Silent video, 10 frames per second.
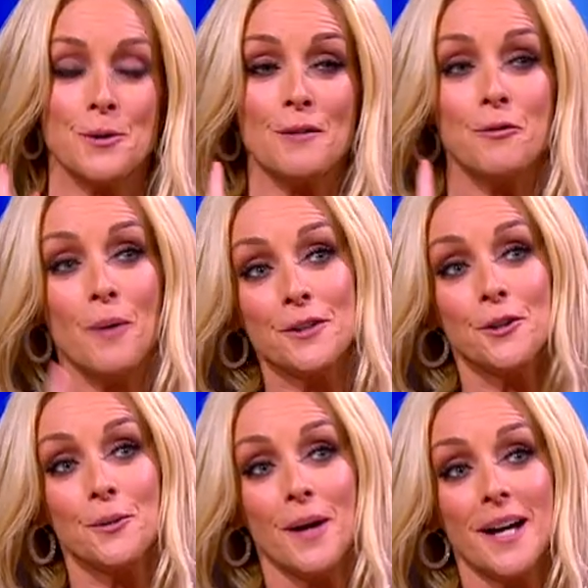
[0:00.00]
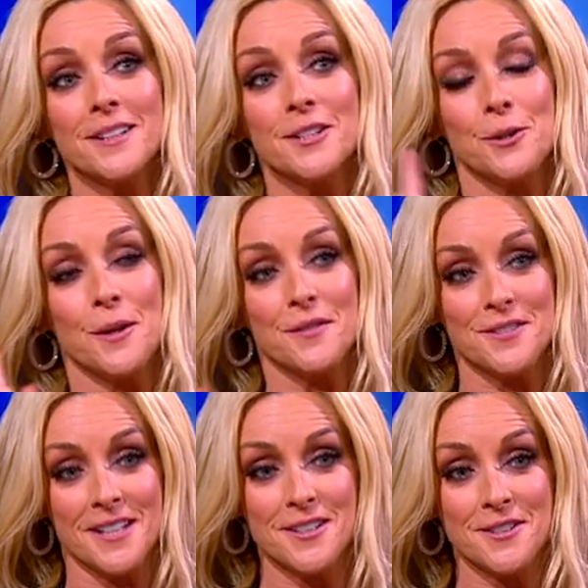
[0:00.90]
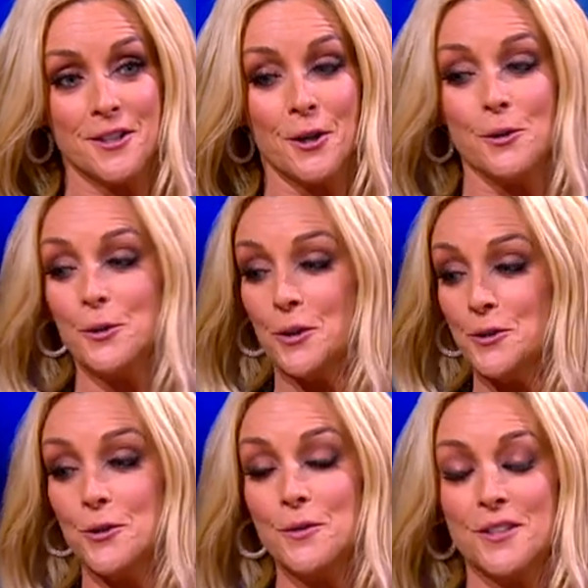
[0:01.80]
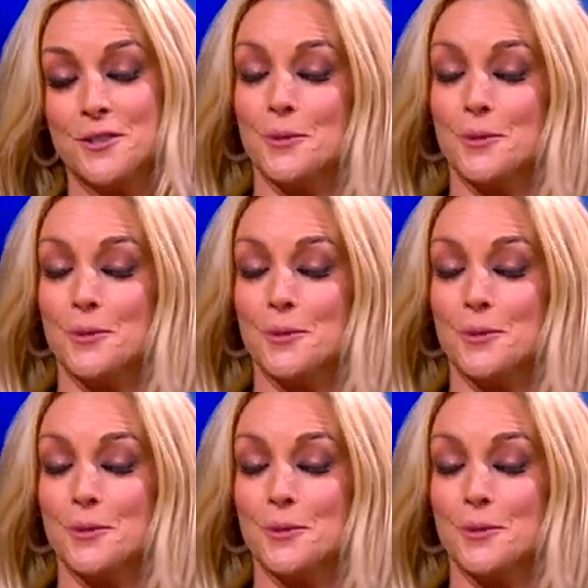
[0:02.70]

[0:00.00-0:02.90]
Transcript: You have one correct. You have six to go. You can do this.